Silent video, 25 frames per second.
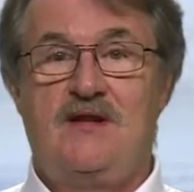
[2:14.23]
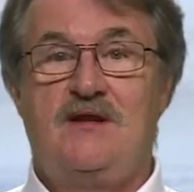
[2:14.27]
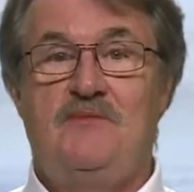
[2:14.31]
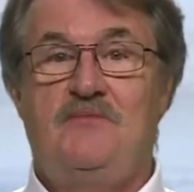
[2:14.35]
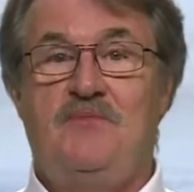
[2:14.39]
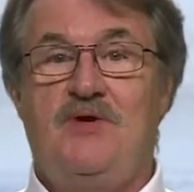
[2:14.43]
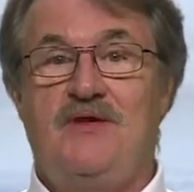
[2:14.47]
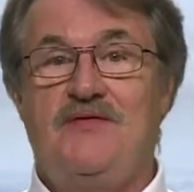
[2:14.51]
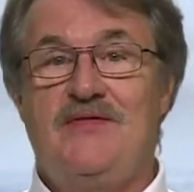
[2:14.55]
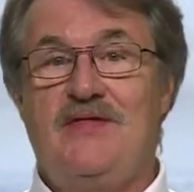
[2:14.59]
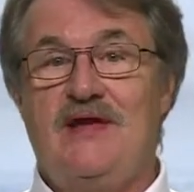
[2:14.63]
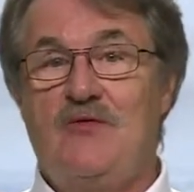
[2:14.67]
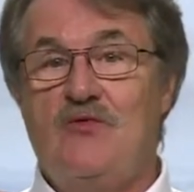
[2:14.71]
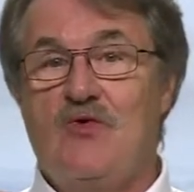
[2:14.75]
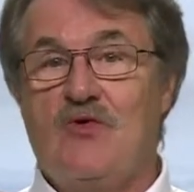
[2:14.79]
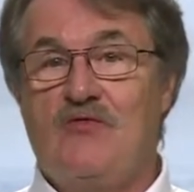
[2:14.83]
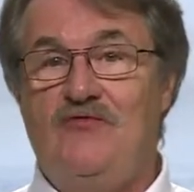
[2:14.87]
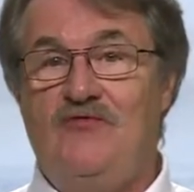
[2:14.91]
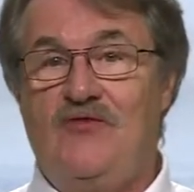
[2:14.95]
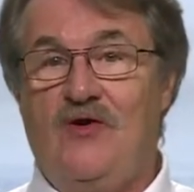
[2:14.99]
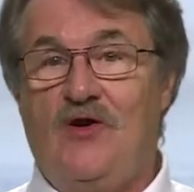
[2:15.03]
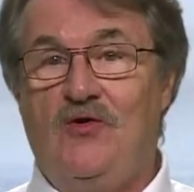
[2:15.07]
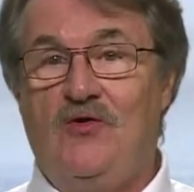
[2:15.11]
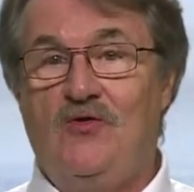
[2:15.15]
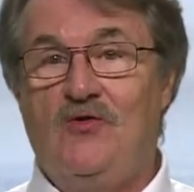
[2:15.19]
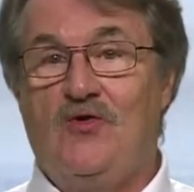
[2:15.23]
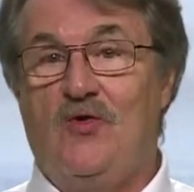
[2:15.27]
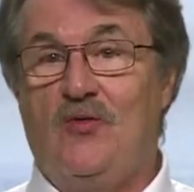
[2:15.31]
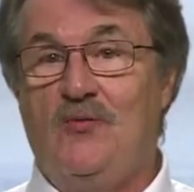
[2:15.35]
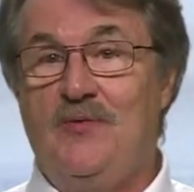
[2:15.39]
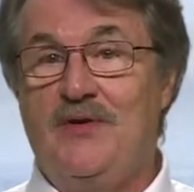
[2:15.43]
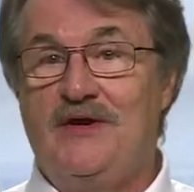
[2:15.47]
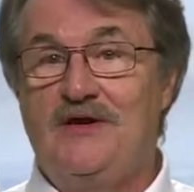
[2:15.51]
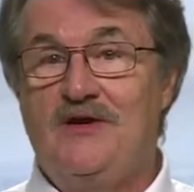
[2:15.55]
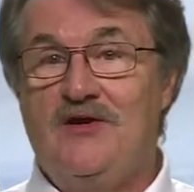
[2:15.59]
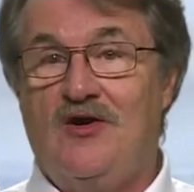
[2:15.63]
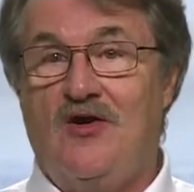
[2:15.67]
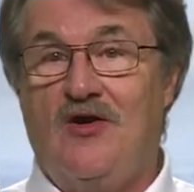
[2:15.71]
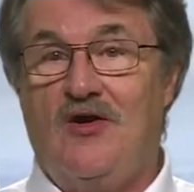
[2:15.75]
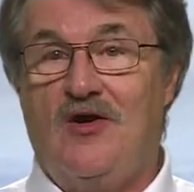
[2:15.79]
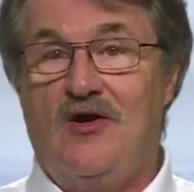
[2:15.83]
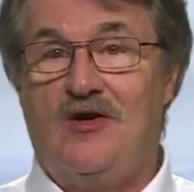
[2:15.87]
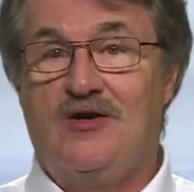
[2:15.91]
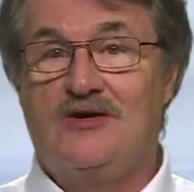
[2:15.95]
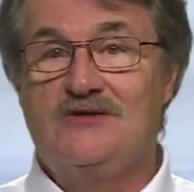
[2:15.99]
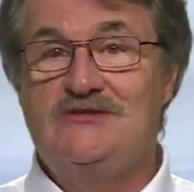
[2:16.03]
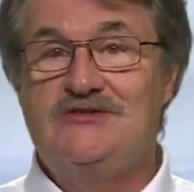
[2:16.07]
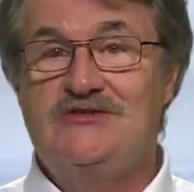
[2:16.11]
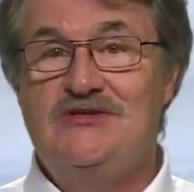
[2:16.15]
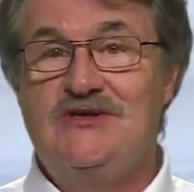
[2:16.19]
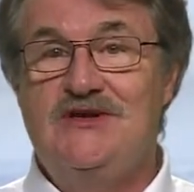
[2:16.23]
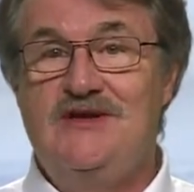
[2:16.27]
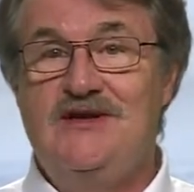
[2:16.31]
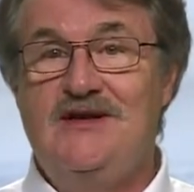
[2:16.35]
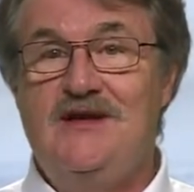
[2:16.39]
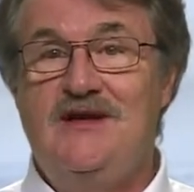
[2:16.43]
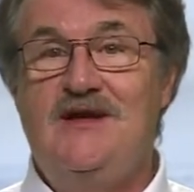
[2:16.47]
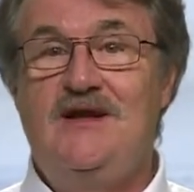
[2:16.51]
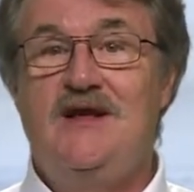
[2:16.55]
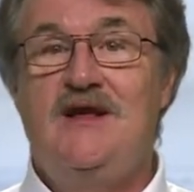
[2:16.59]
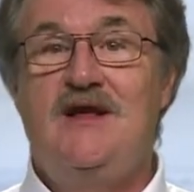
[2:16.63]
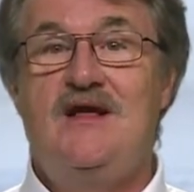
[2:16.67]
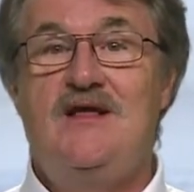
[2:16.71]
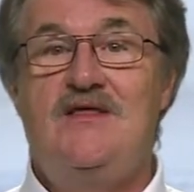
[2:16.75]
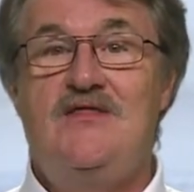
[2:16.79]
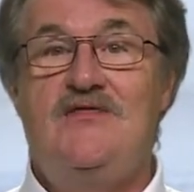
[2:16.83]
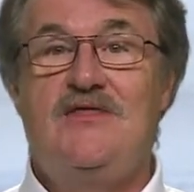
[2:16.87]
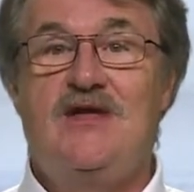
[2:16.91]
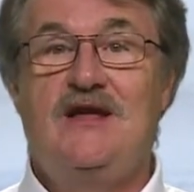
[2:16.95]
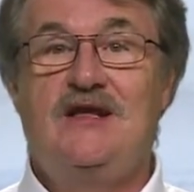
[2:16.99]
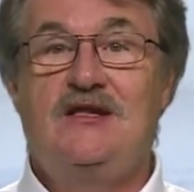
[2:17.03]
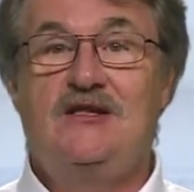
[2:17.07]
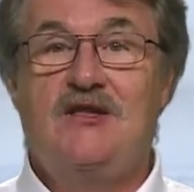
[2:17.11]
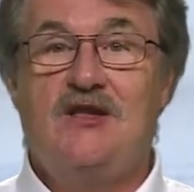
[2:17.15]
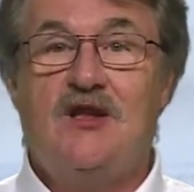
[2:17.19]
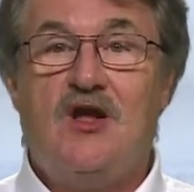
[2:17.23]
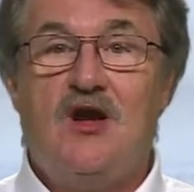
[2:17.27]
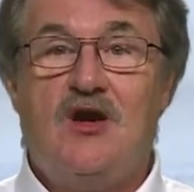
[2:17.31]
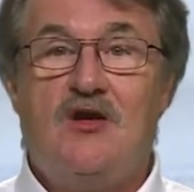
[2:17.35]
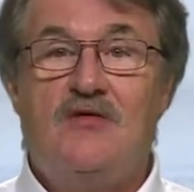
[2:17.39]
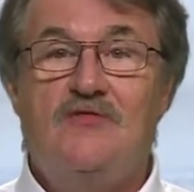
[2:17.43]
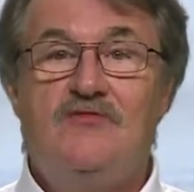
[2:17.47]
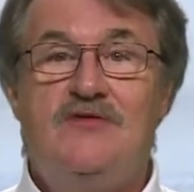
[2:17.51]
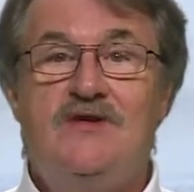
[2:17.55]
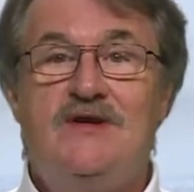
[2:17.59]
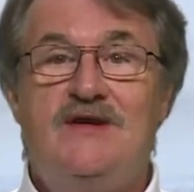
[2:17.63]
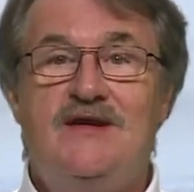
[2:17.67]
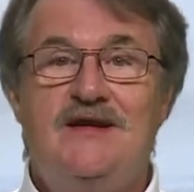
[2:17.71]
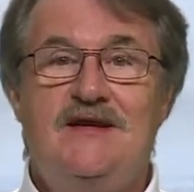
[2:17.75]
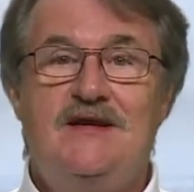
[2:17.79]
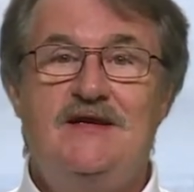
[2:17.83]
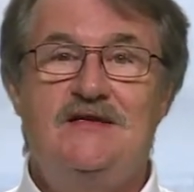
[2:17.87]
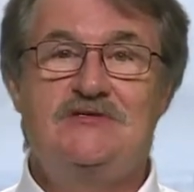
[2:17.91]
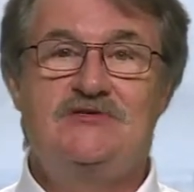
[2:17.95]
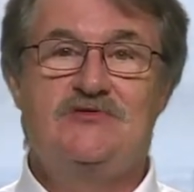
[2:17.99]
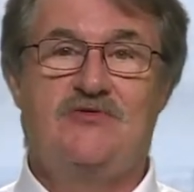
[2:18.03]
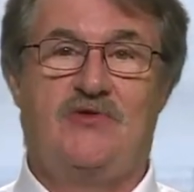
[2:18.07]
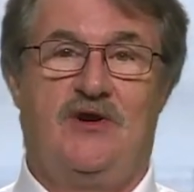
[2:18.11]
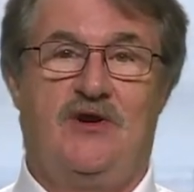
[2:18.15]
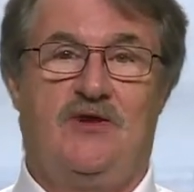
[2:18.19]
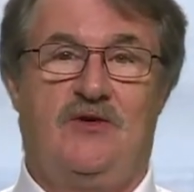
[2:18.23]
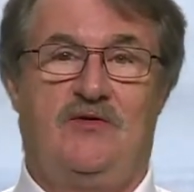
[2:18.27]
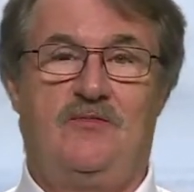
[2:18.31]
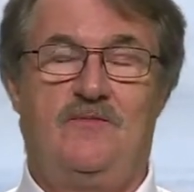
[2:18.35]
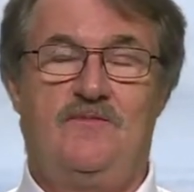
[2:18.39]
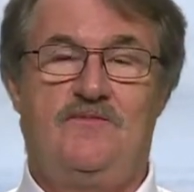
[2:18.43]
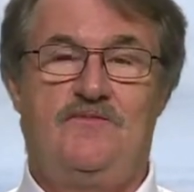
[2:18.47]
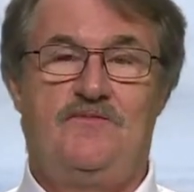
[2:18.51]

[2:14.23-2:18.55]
But they were vocal because they loved Israel.